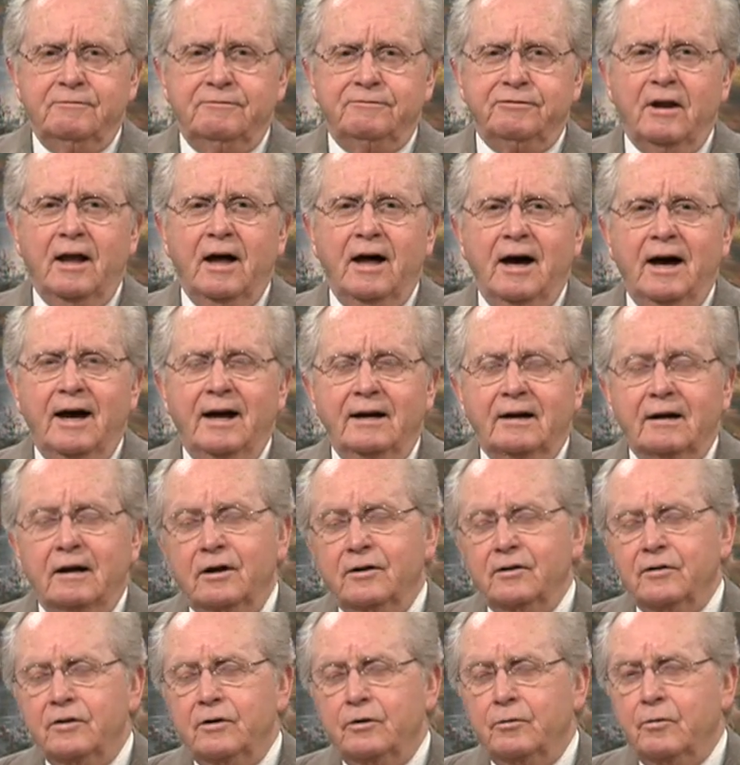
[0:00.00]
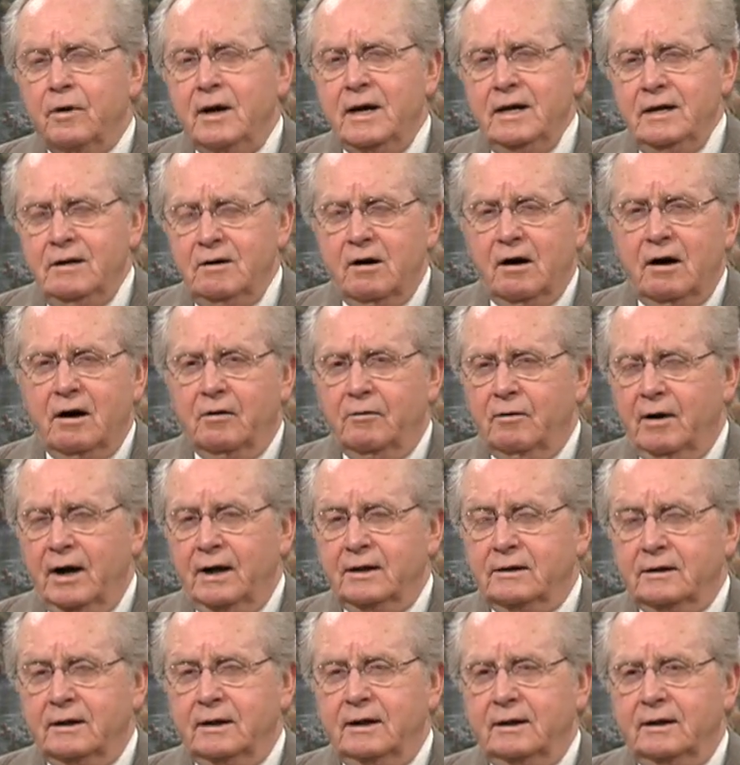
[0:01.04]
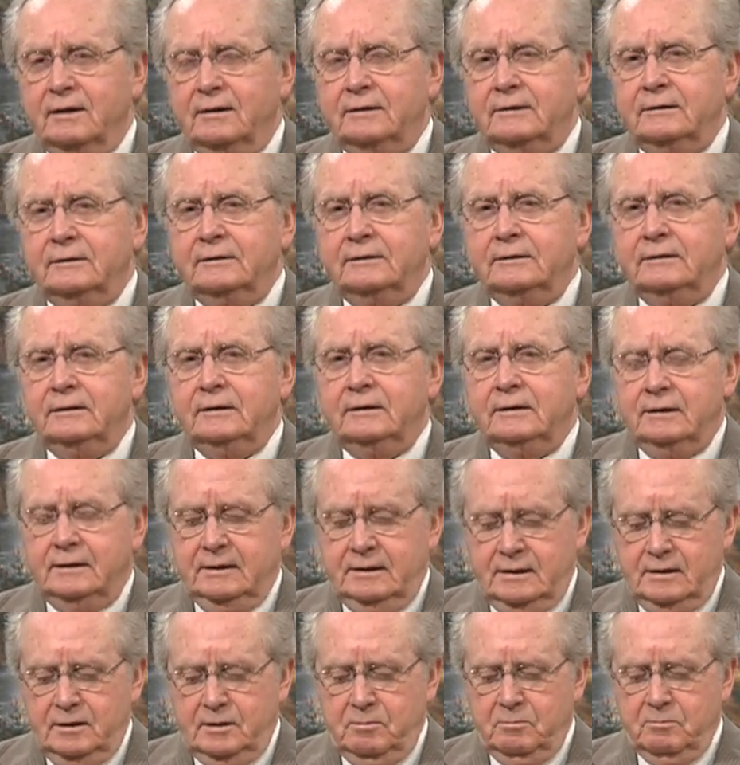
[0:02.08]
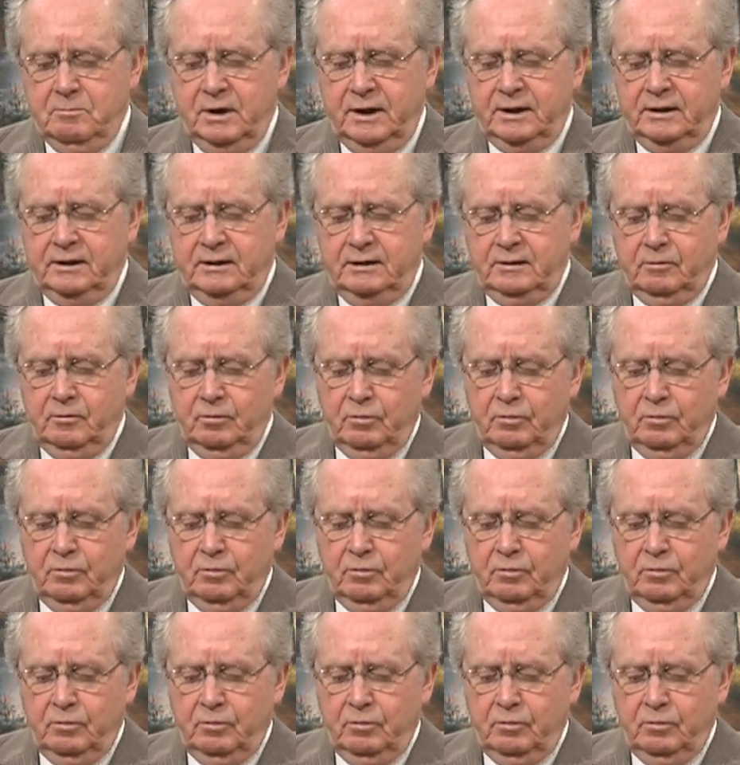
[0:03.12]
flying under the radar right now. But